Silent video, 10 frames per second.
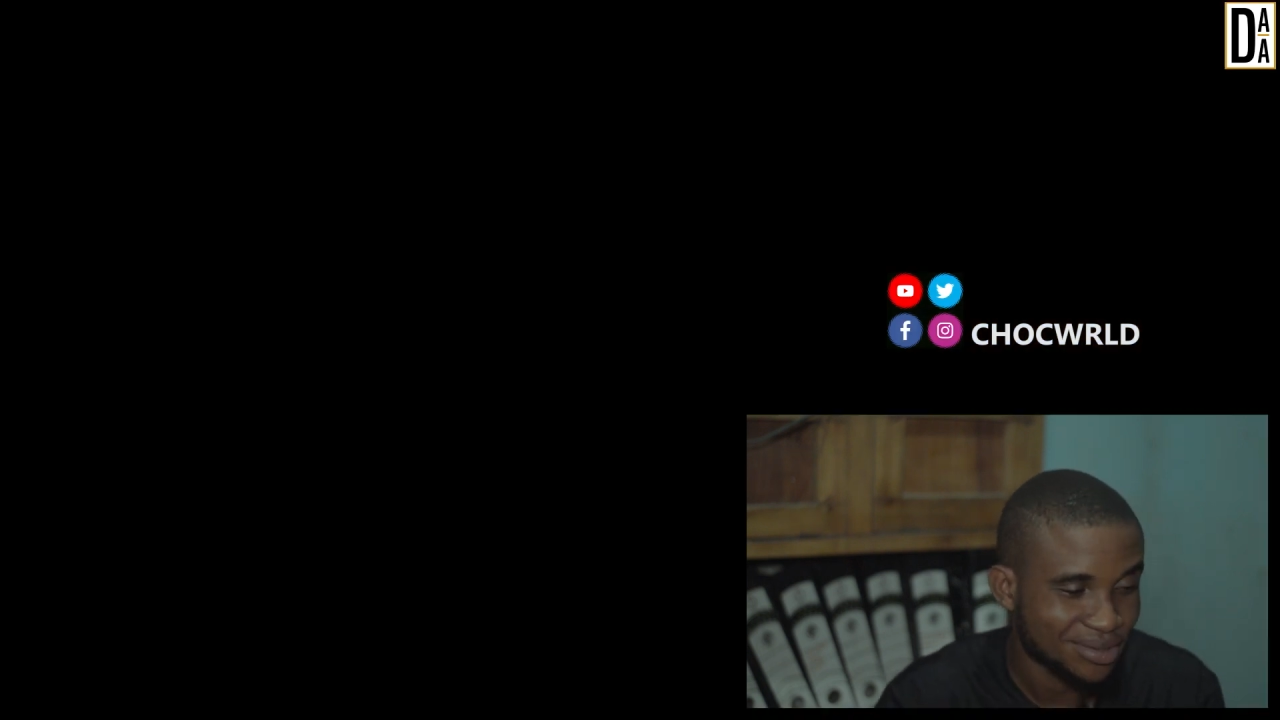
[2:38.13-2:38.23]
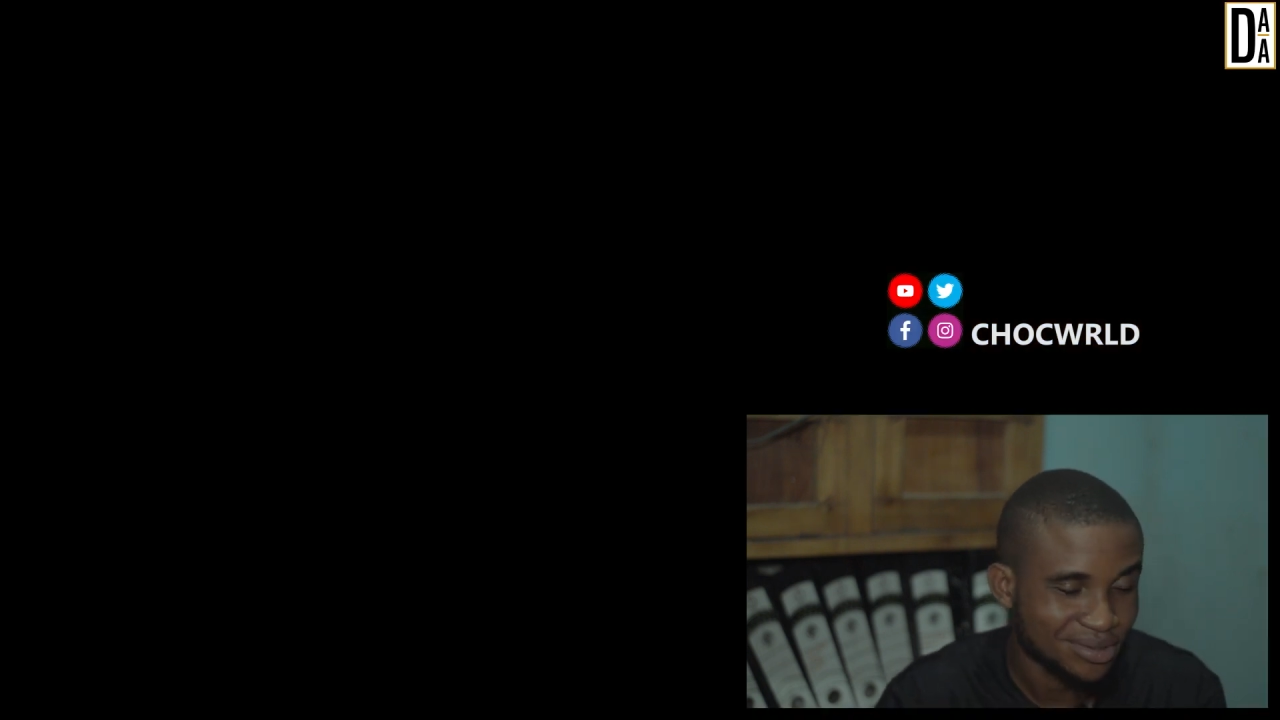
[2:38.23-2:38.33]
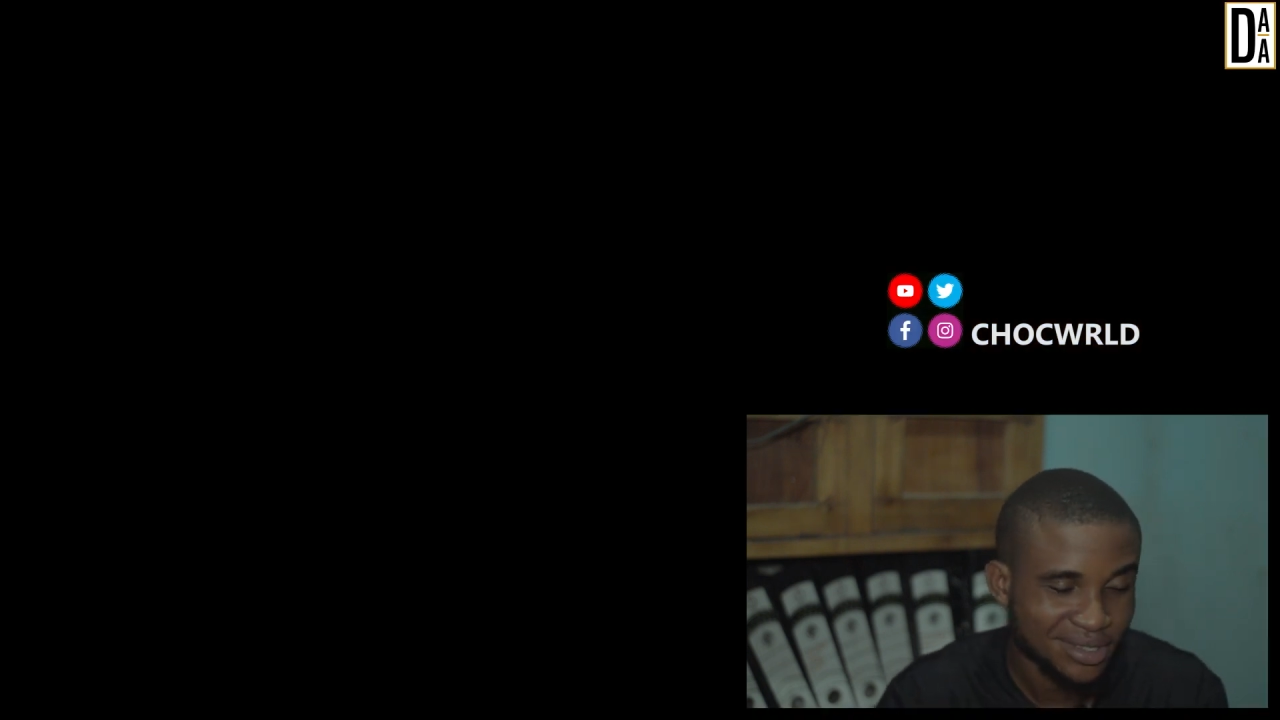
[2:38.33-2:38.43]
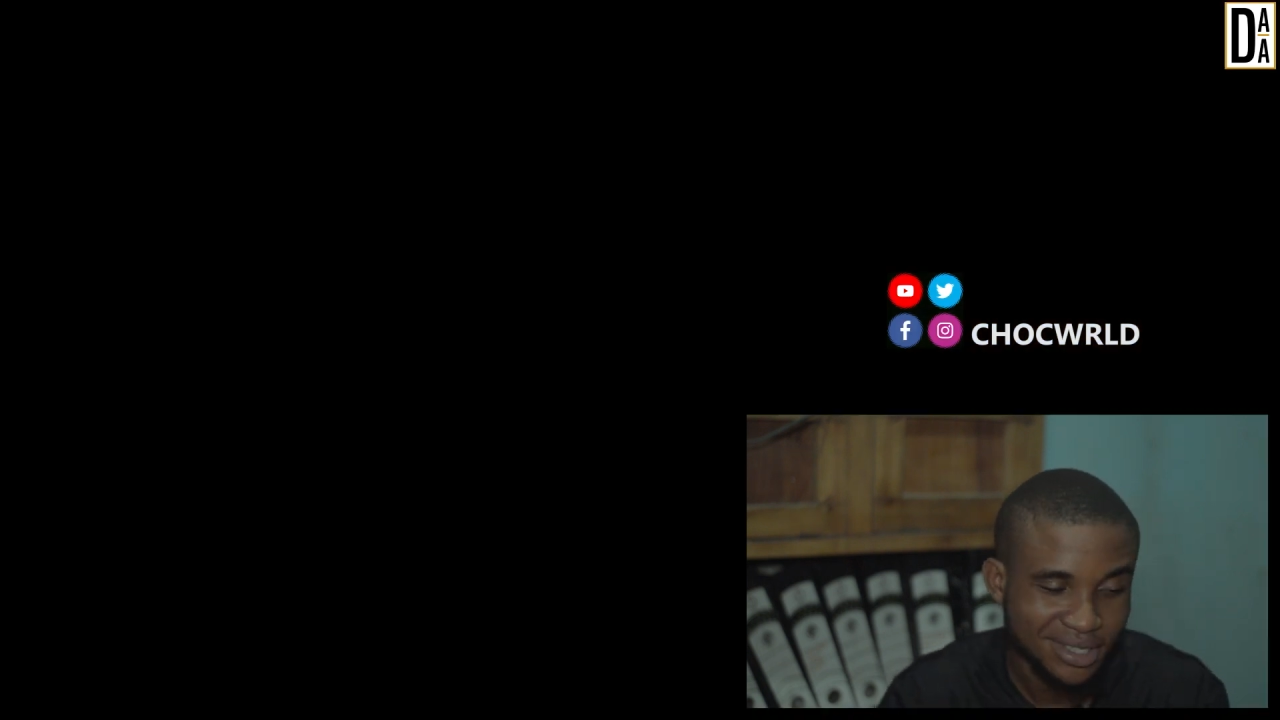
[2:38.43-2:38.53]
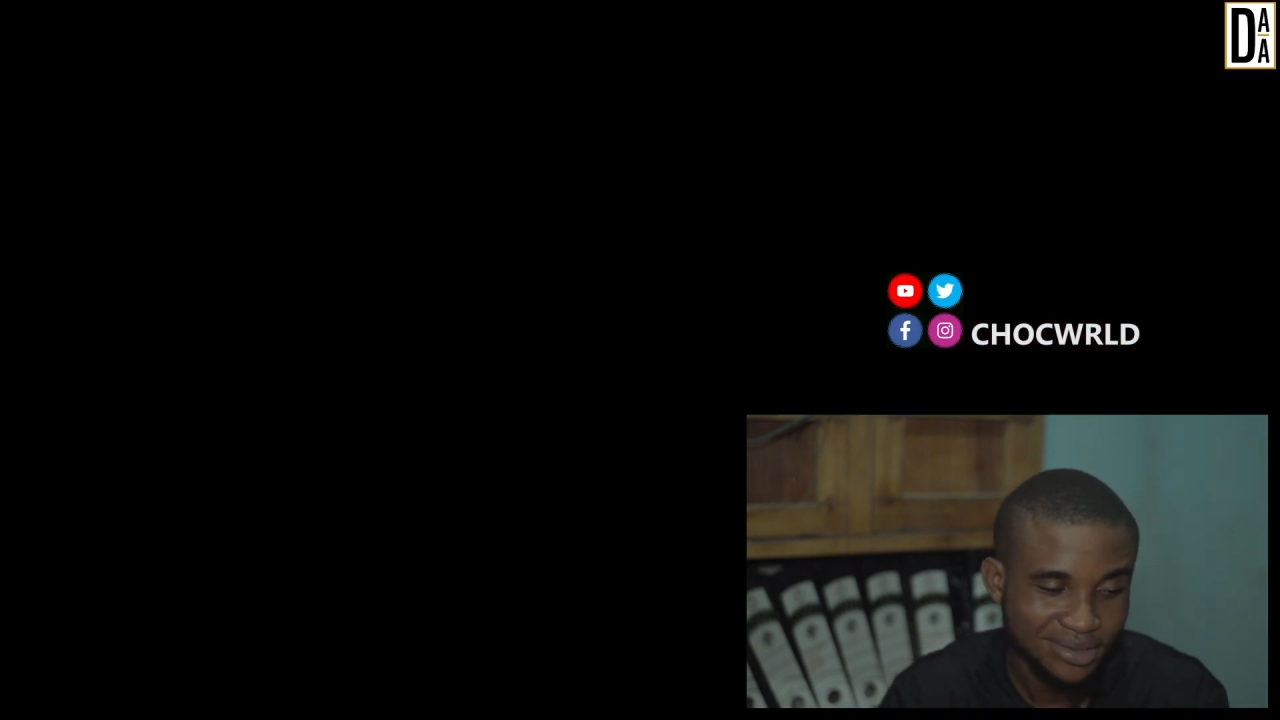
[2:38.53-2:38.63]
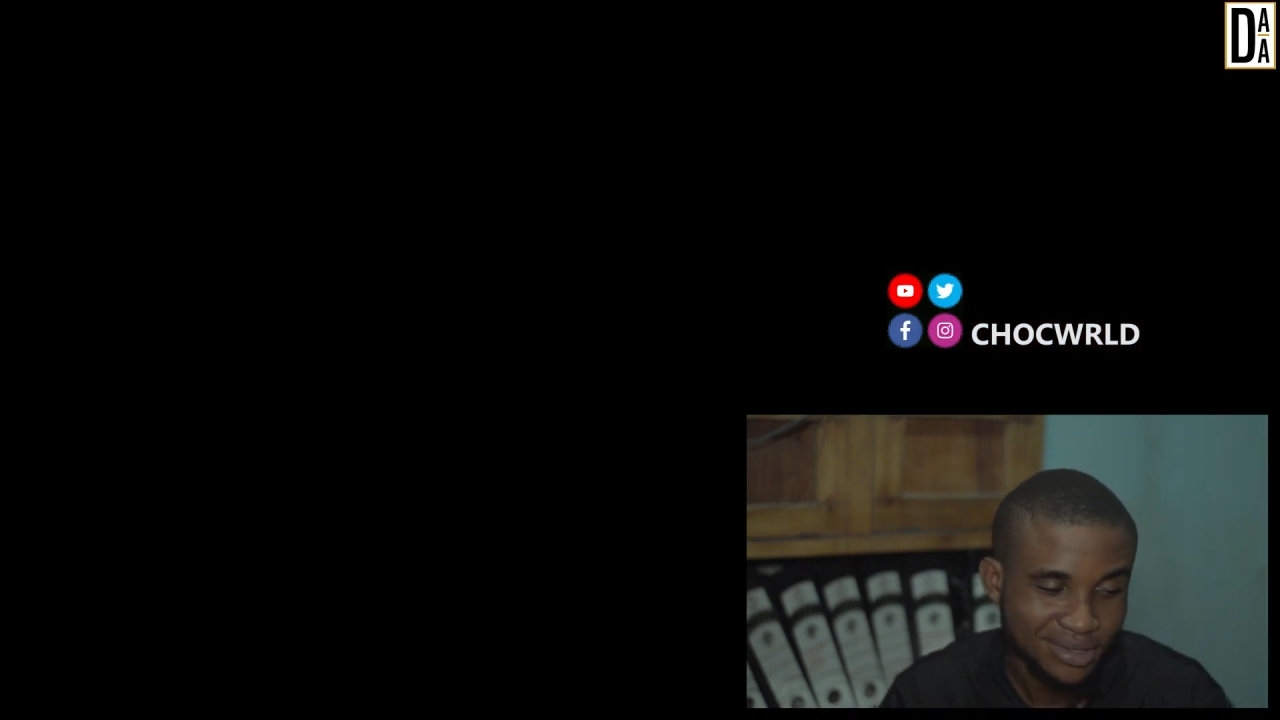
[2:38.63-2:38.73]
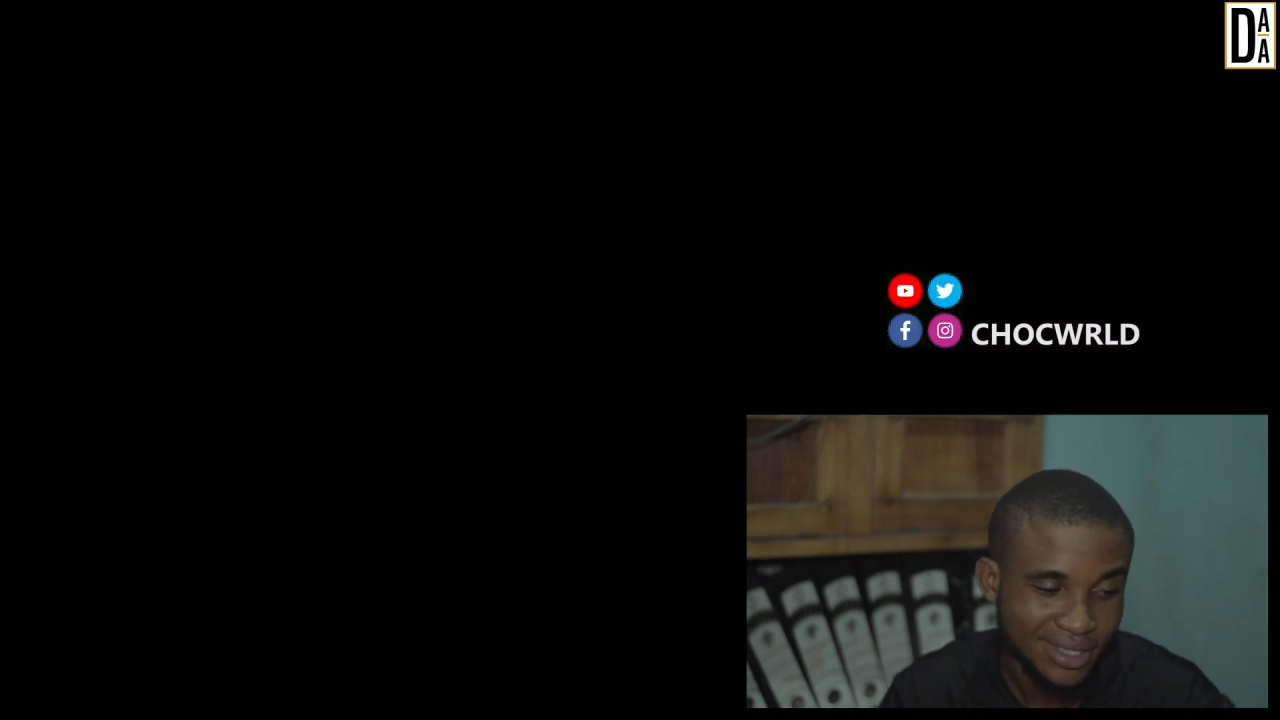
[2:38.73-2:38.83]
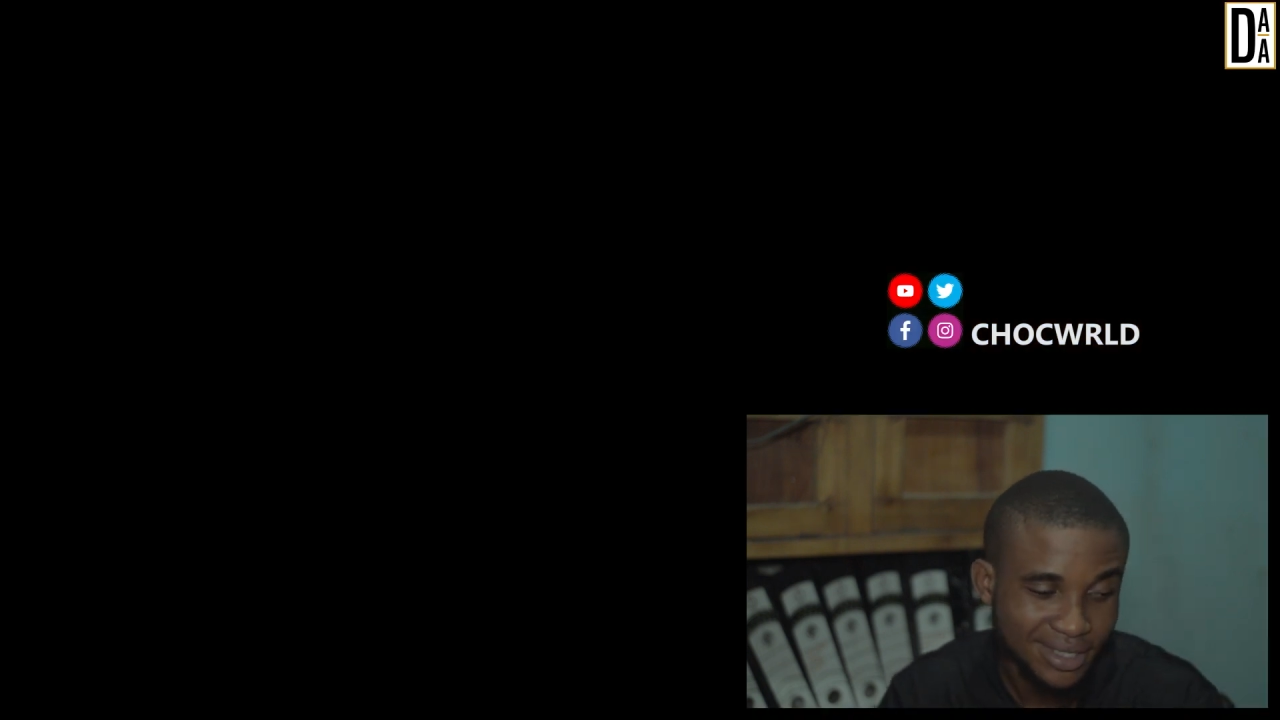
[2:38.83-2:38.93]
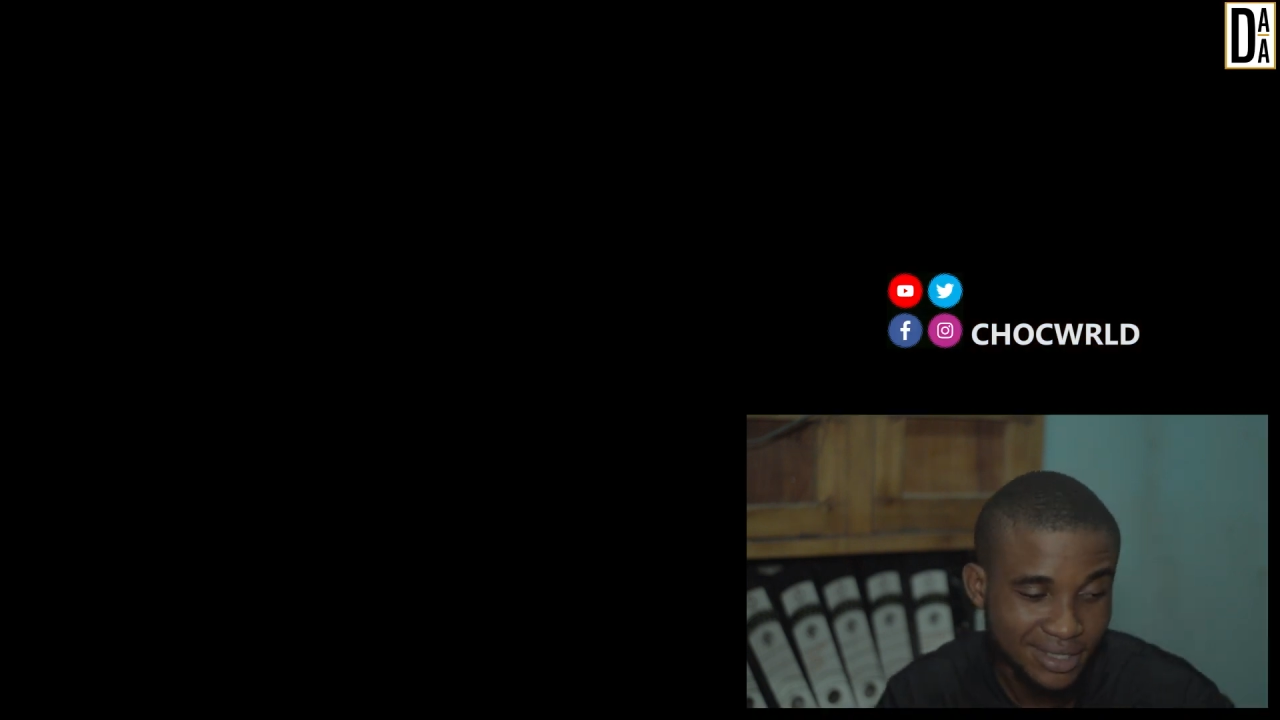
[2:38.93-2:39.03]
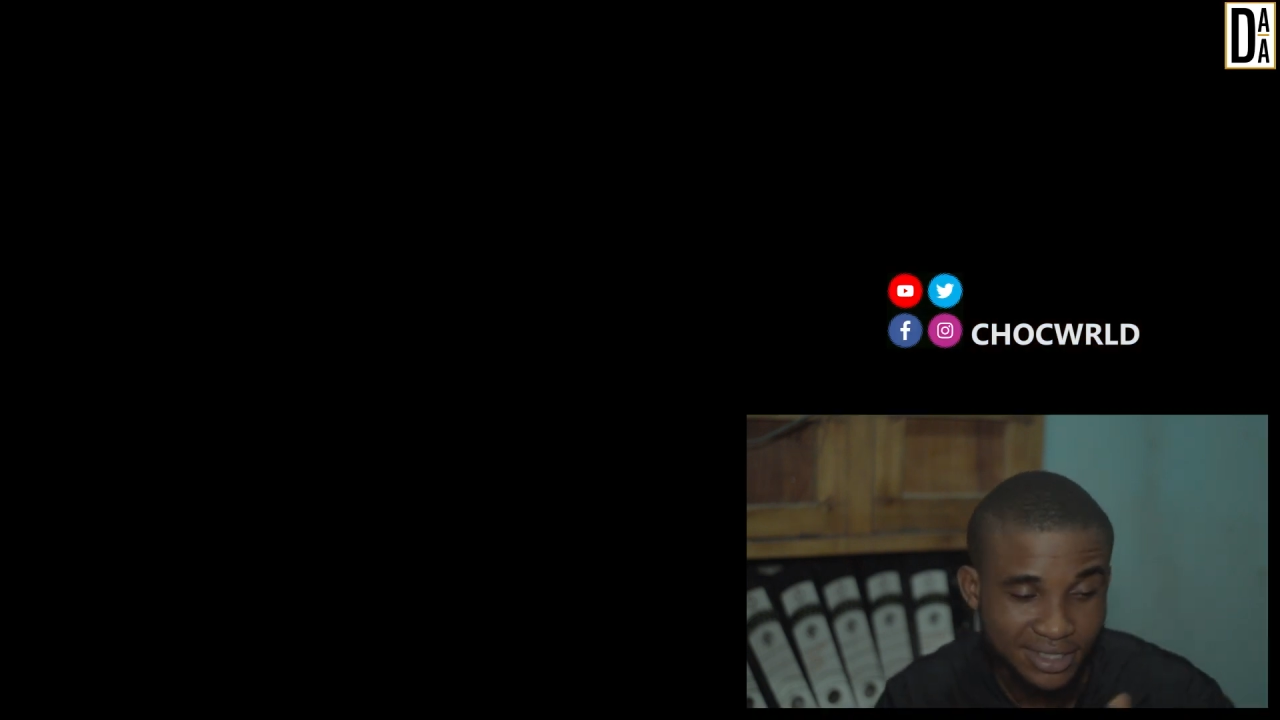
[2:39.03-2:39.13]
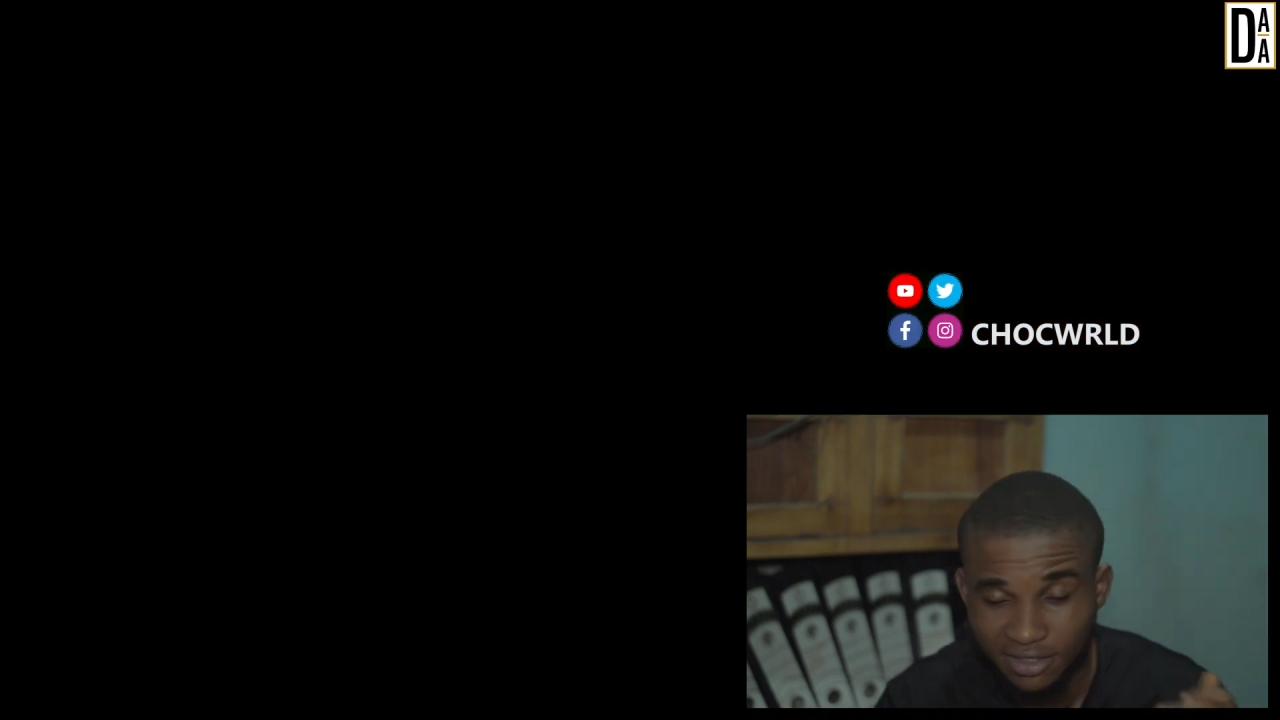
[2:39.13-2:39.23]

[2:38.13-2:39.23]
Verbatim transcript: okay okay